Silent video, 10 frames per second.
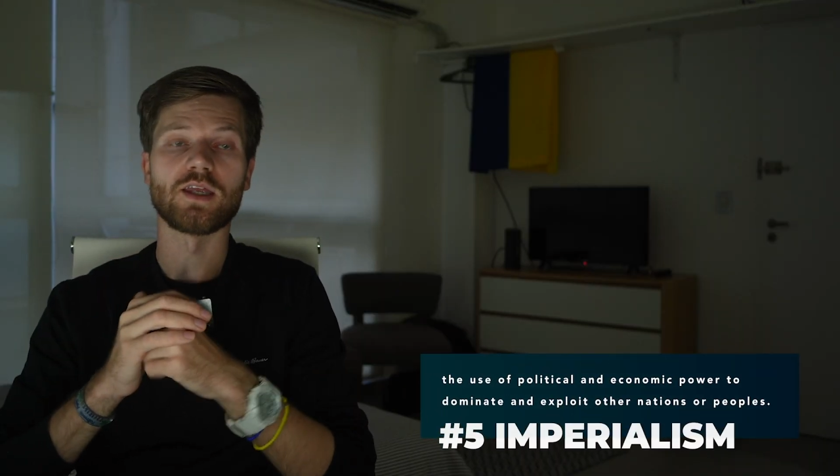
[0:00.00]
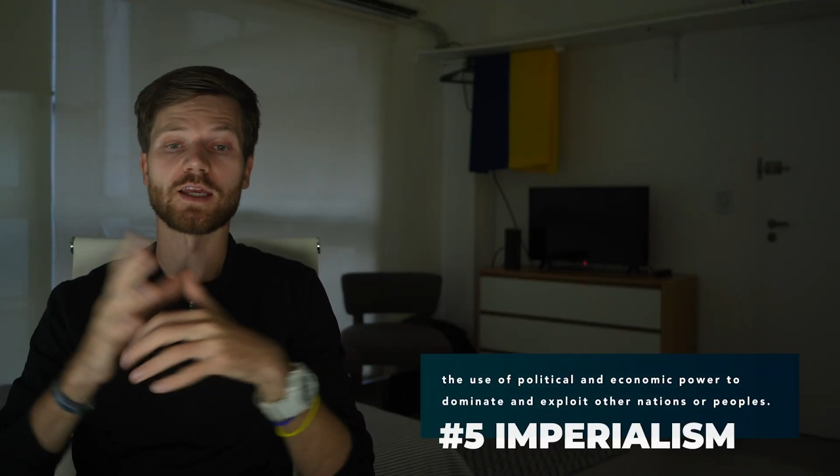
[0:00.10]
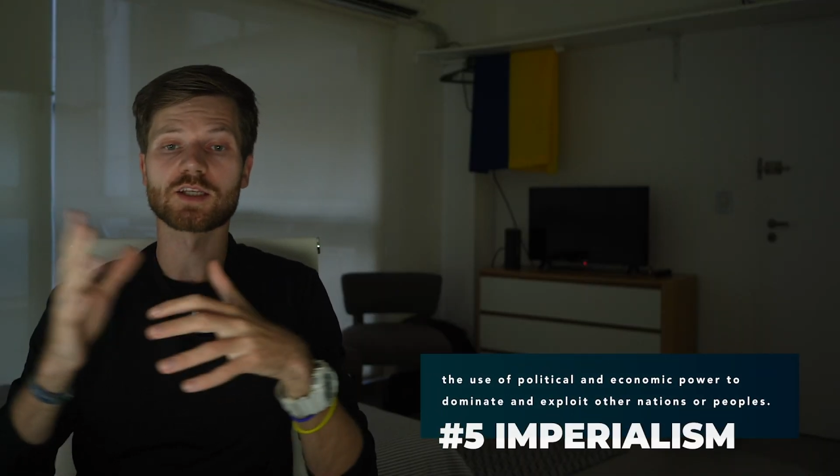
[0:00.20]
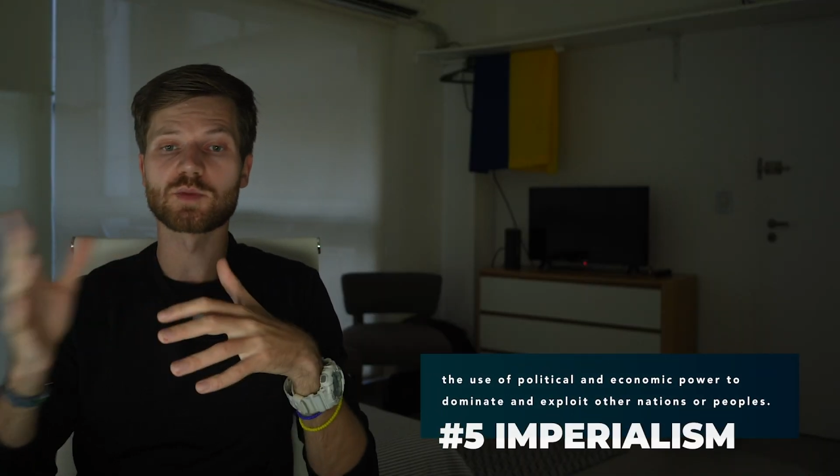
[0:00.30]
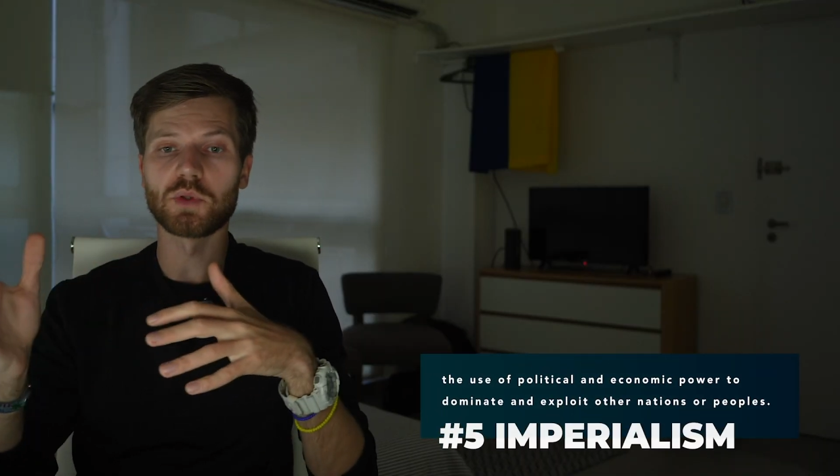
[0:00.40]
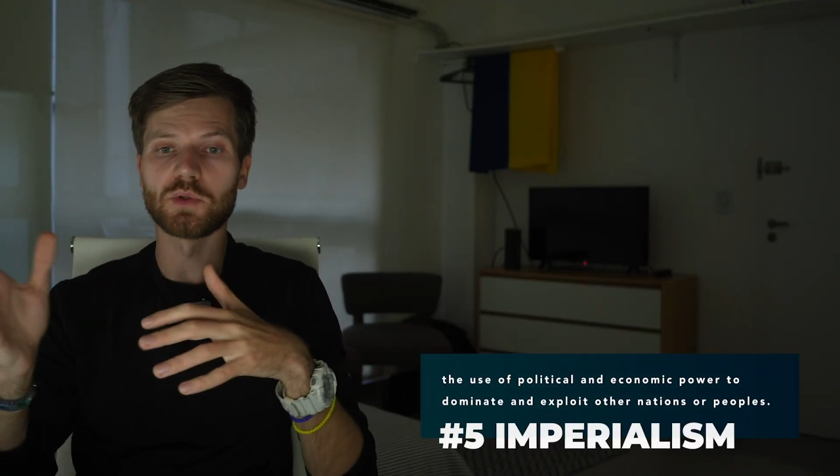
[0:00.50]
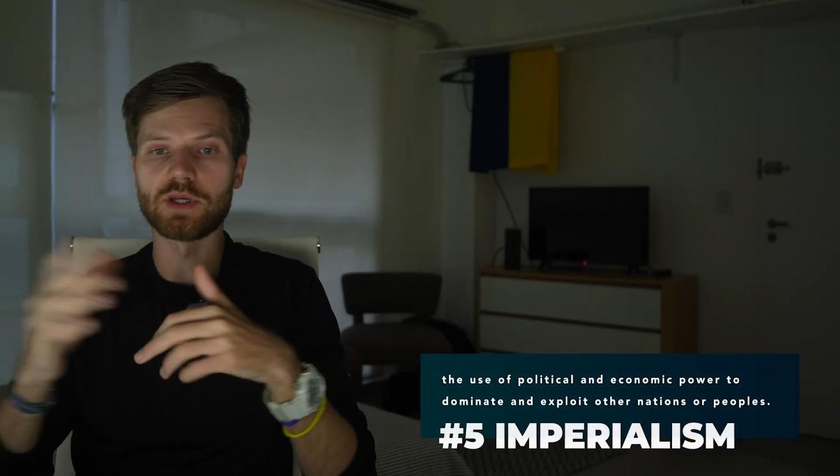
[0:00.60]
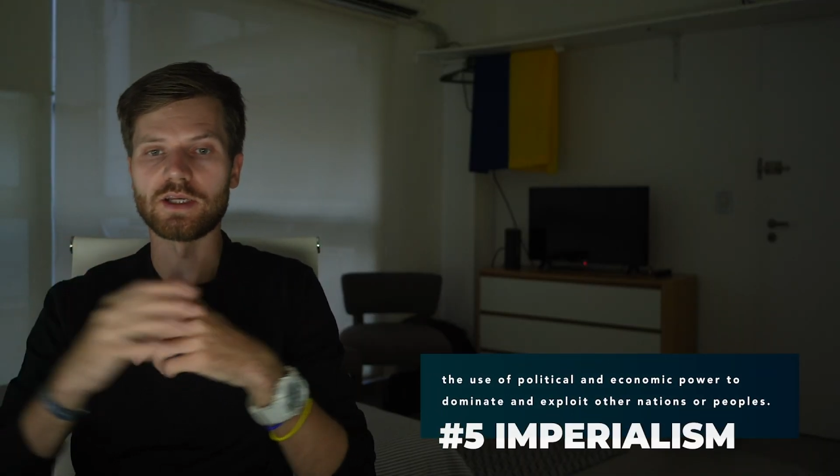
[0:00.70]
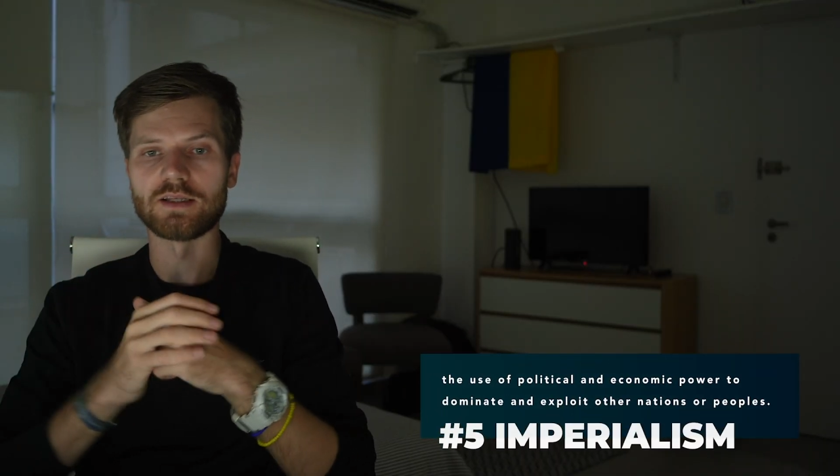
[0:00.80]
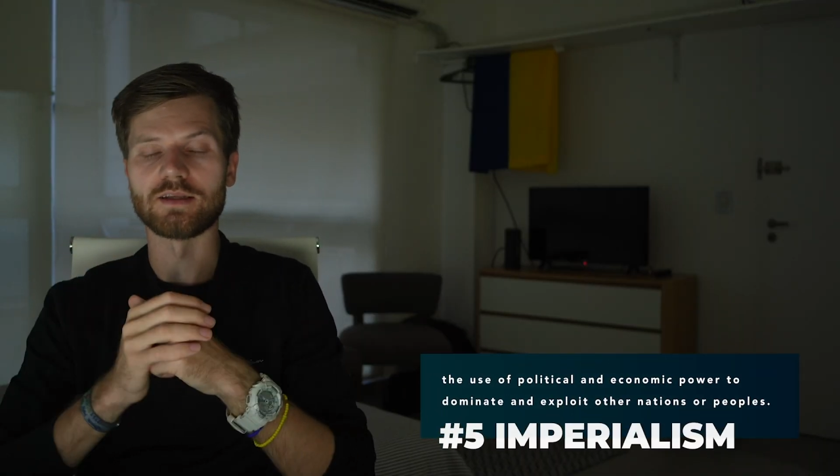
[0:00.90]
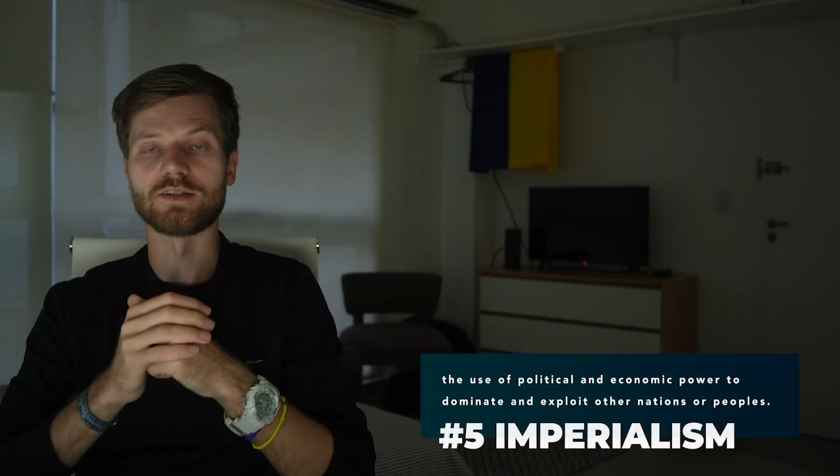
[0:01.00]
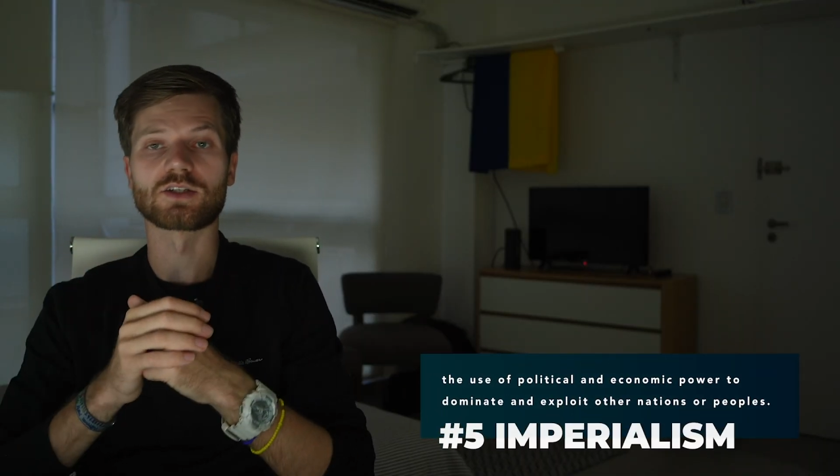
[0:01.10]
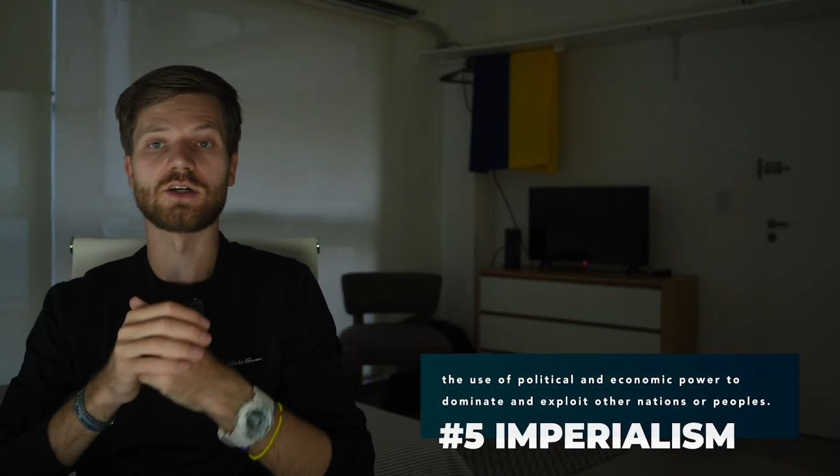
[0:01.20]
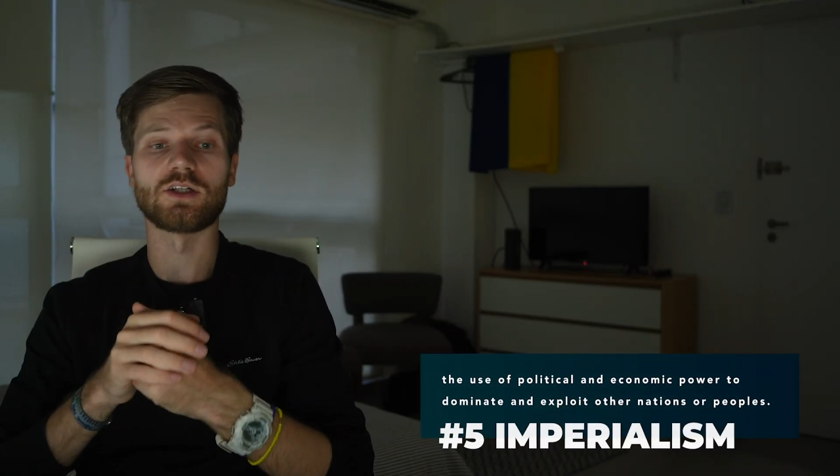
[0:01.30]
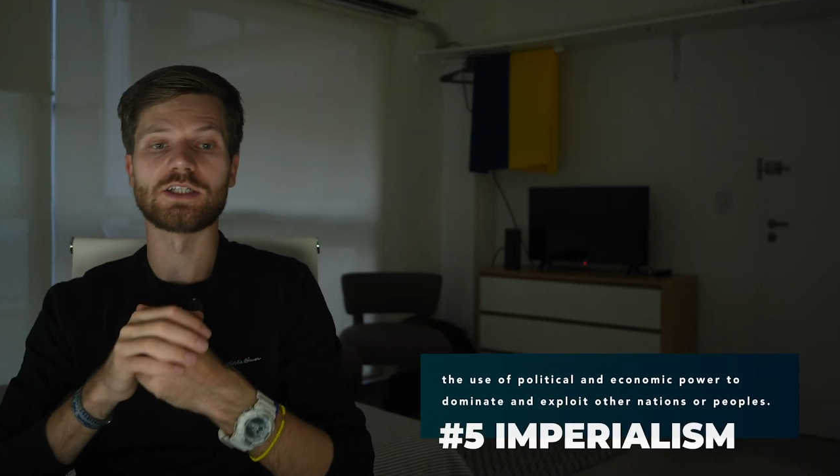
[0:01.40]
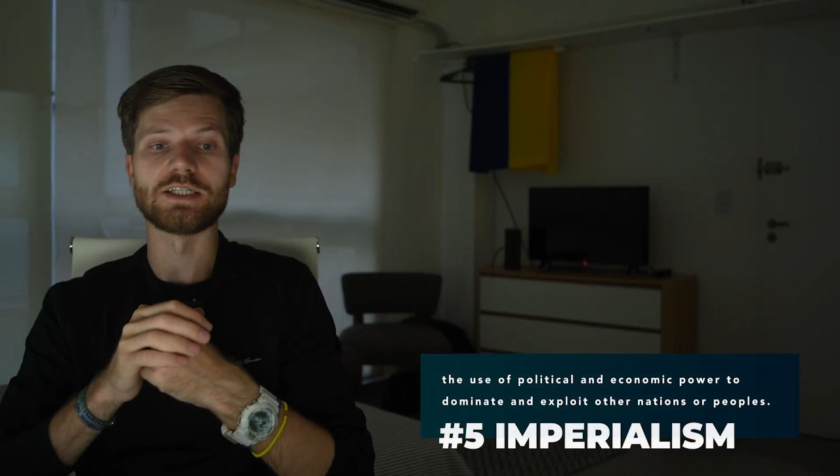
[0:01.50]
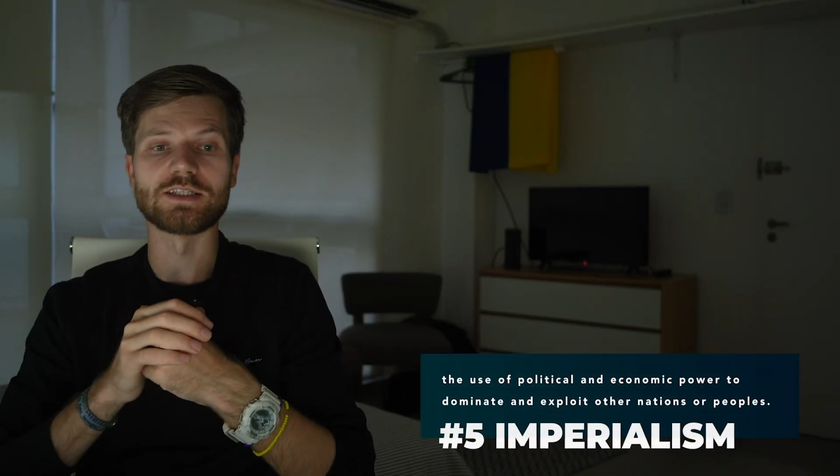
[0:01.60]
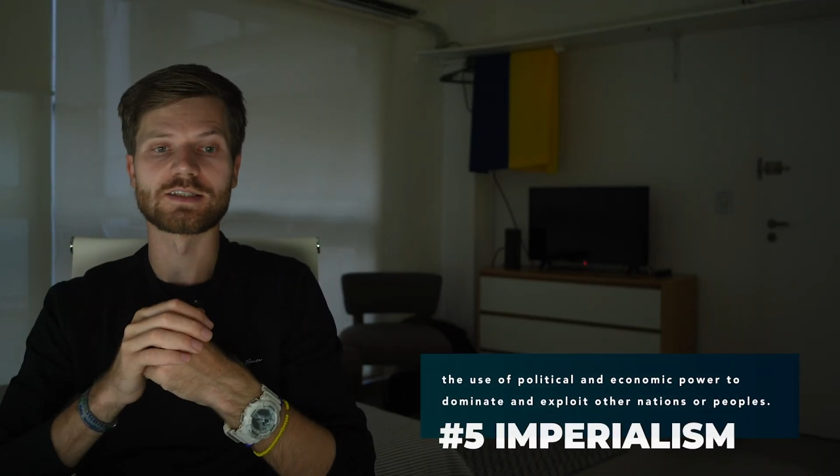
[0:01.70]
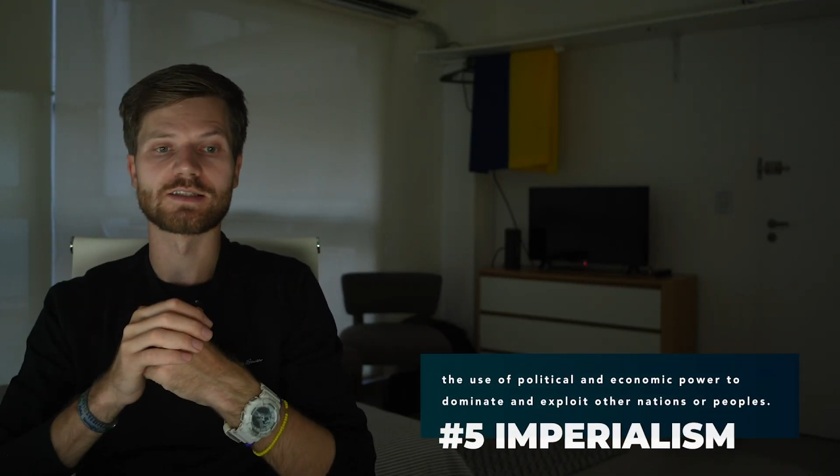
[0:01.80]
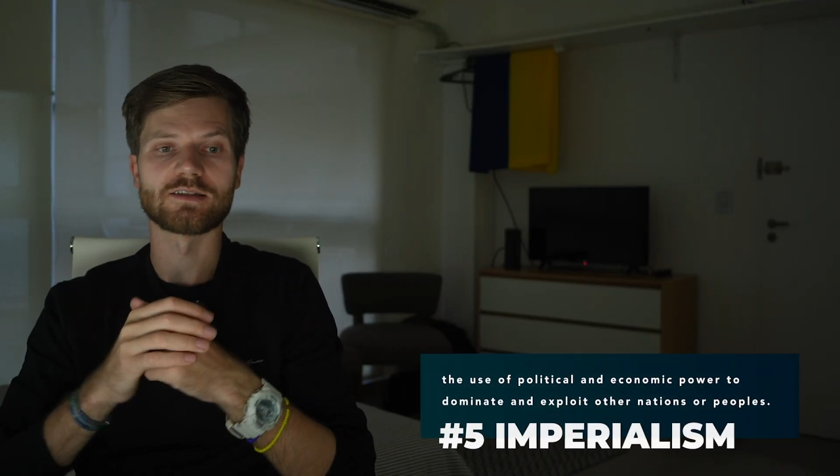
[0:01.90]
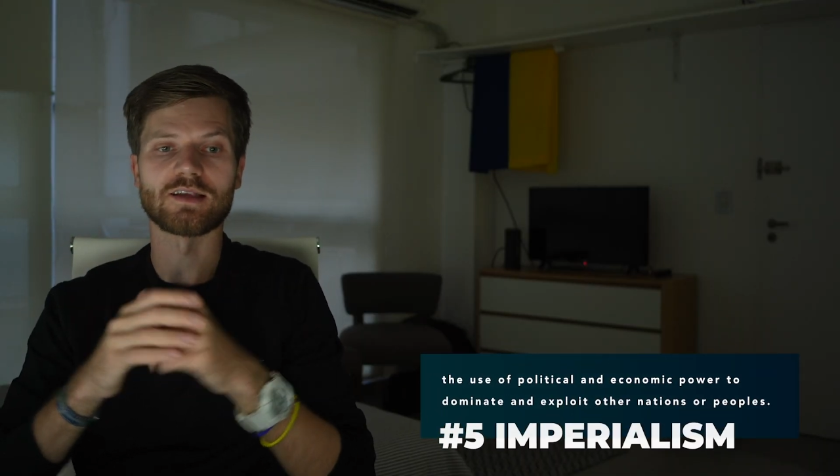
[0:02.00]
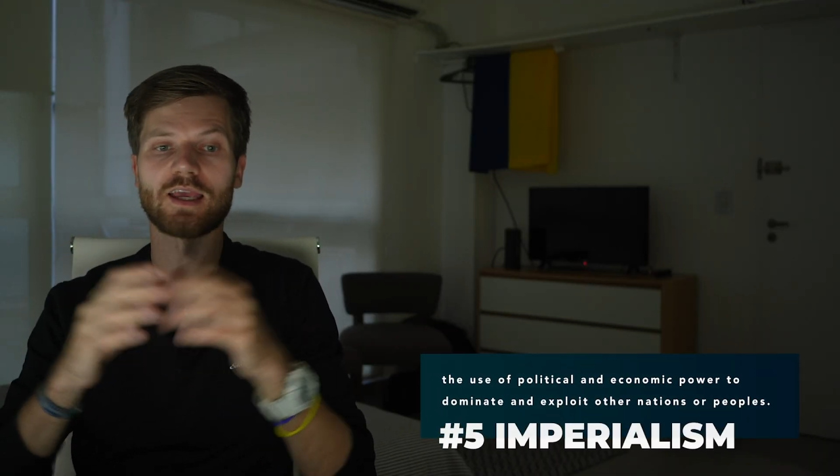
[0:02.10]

exploited its colonies,